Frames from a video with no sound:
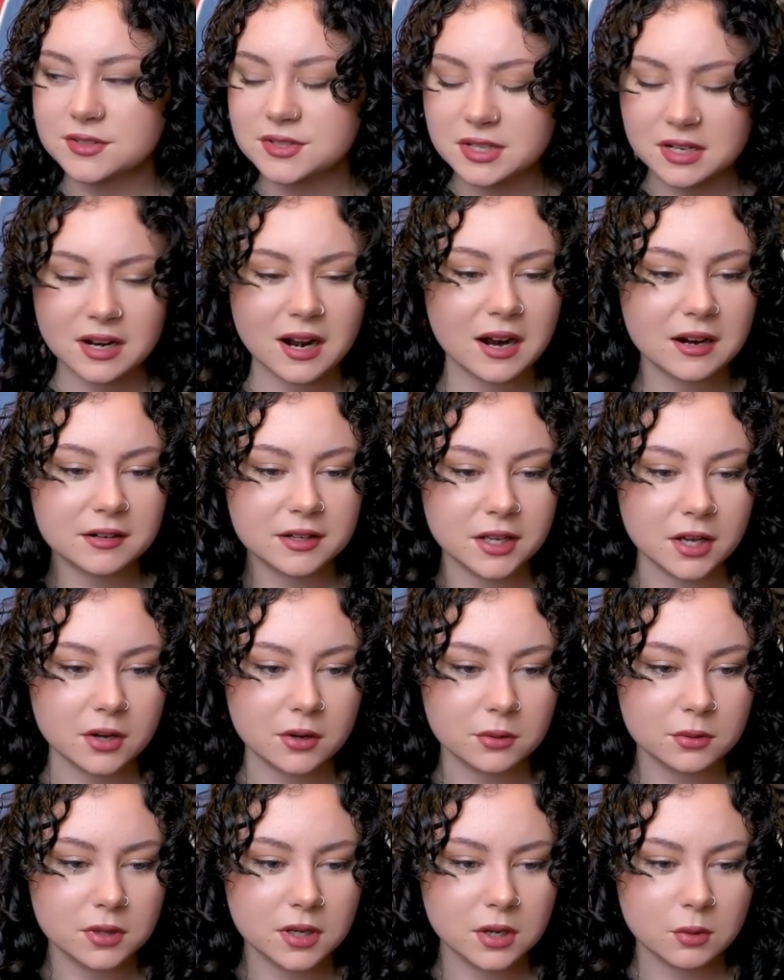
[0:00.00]
a
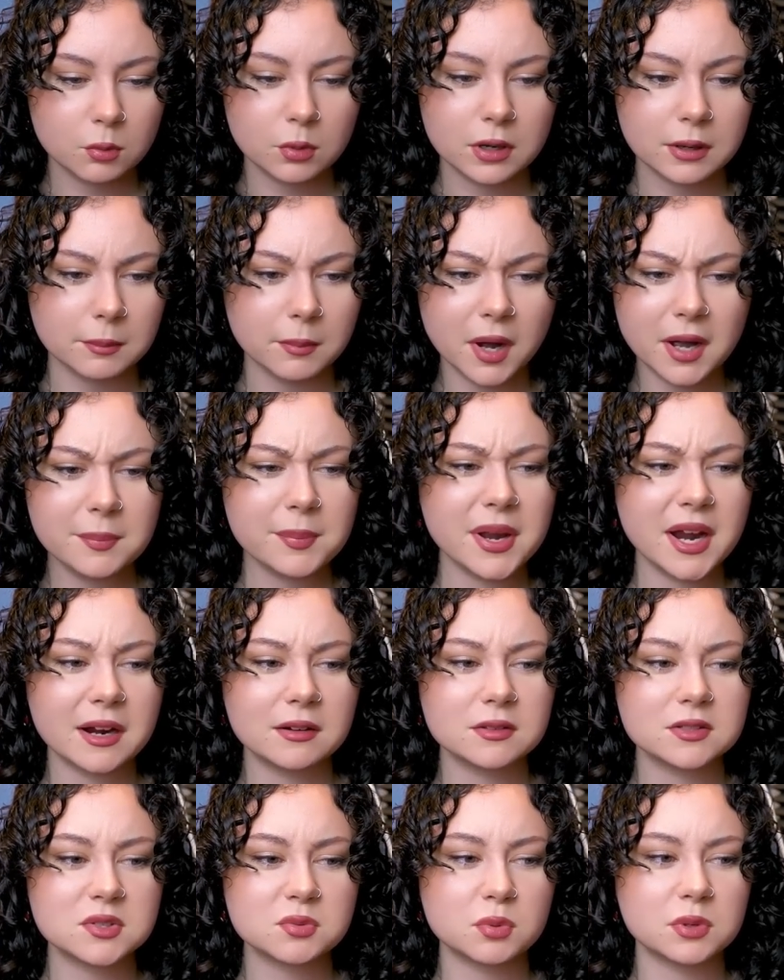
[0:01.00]
scenario where my
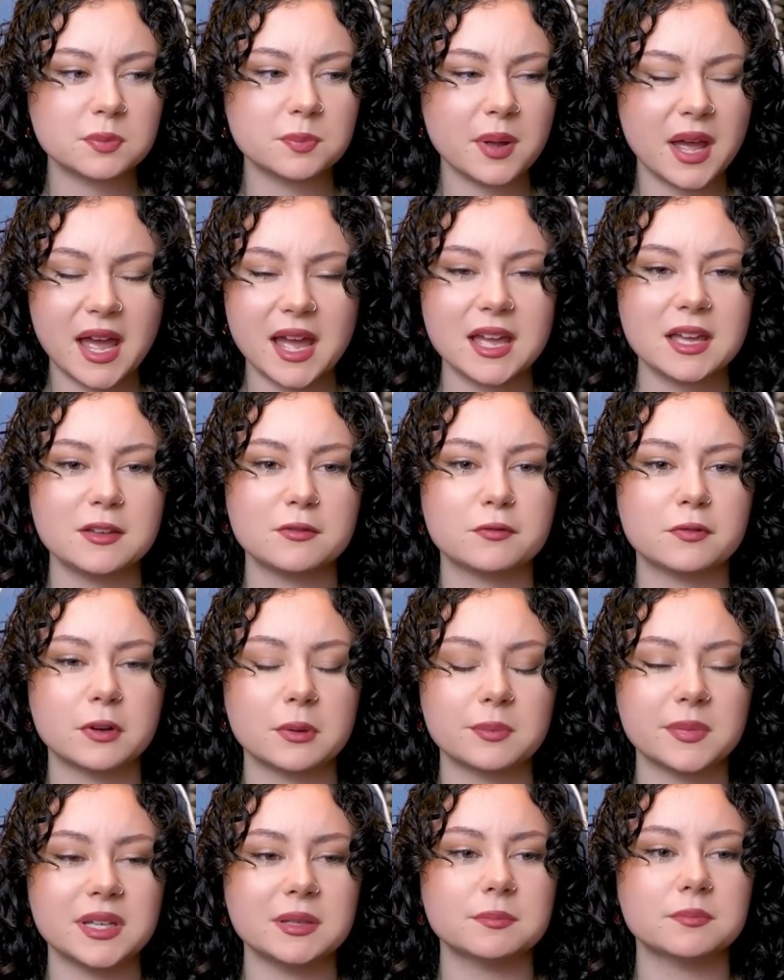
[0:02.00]
parents would pay
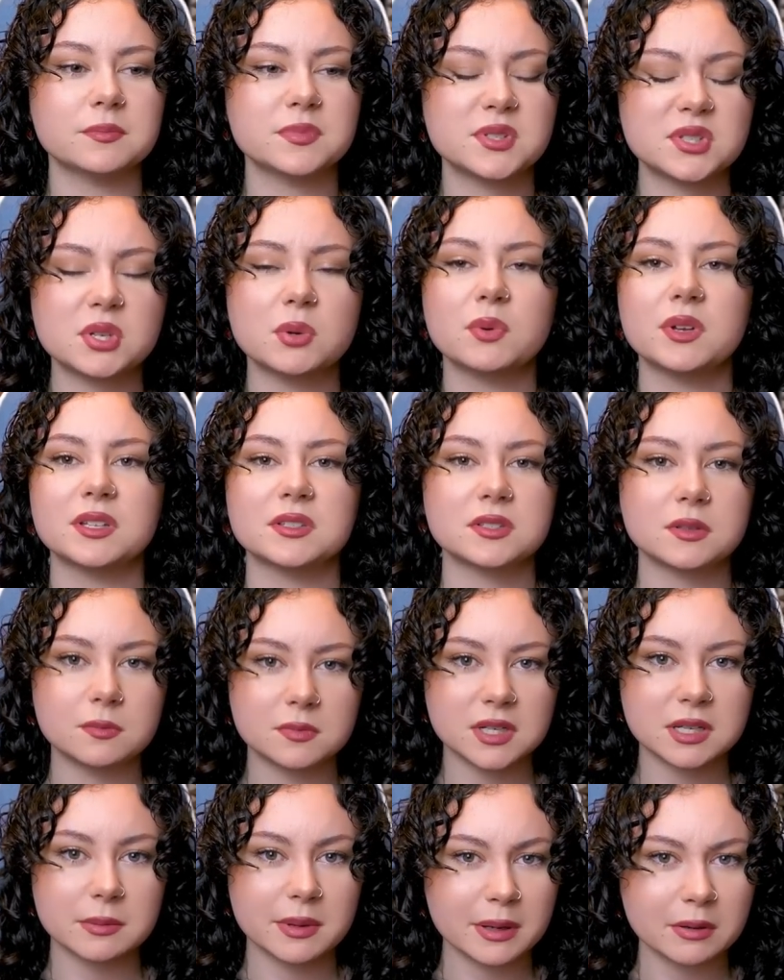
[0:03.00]
for me suing
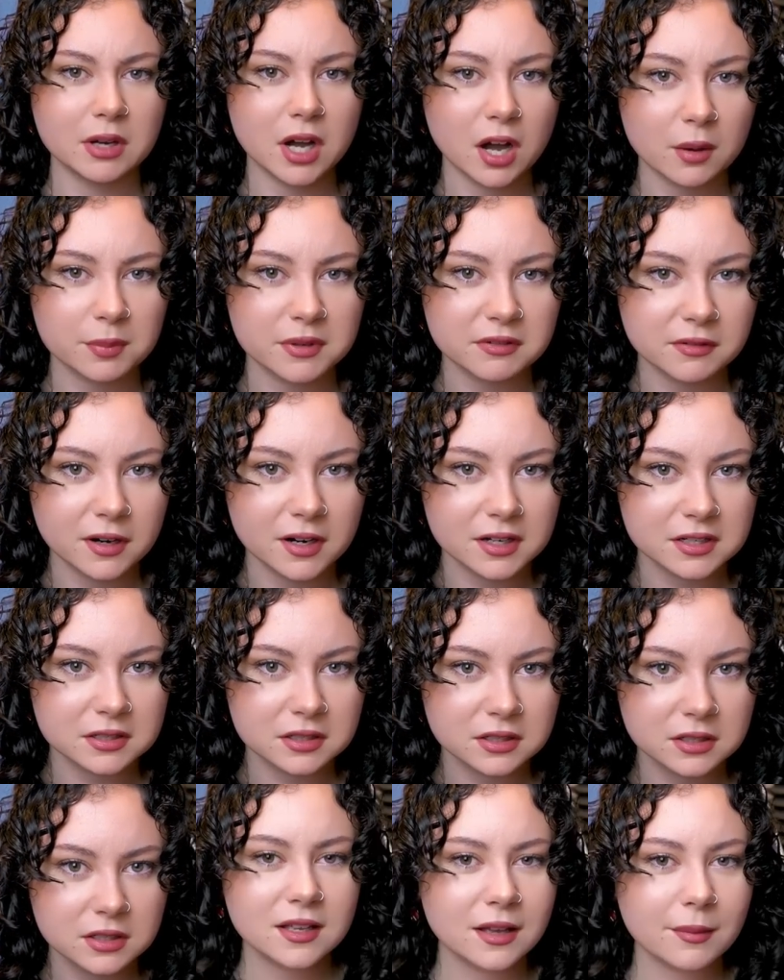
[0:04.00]
somebody about
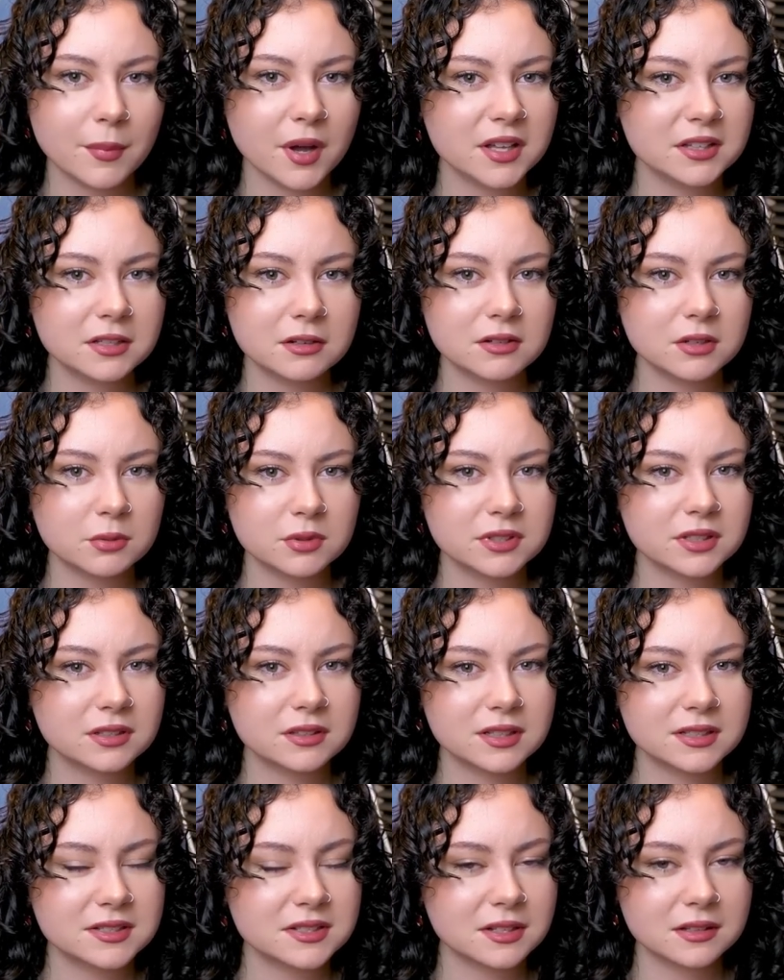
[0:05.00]
copyright. Am I the only
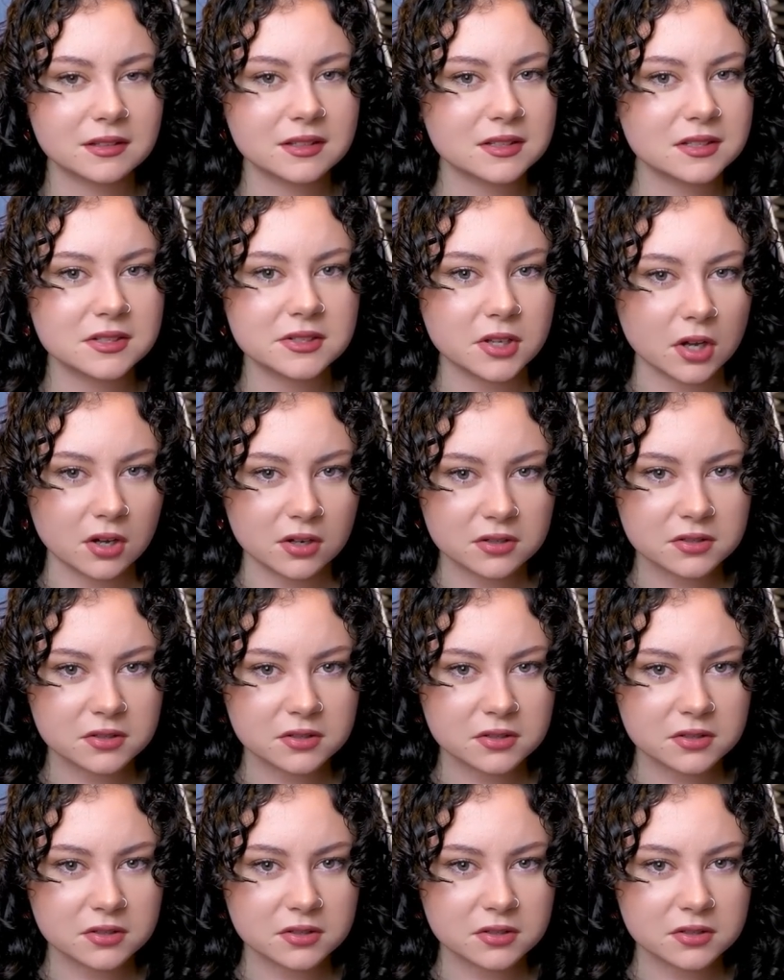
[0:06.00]
one that thinks that this is